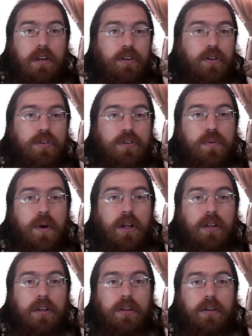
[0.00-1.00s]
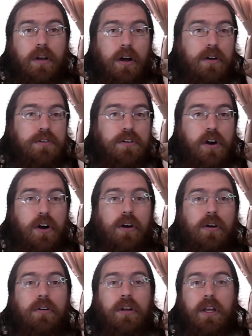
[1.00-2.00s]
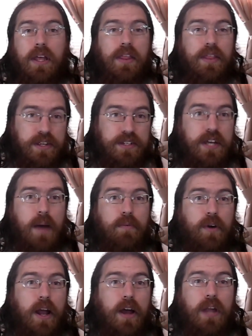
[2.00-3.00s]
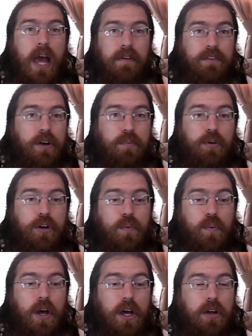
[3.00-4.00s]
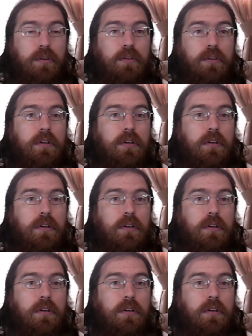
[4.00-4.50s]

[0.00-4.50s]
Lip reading: do too well at All-Star. This time around, I've done pretty well.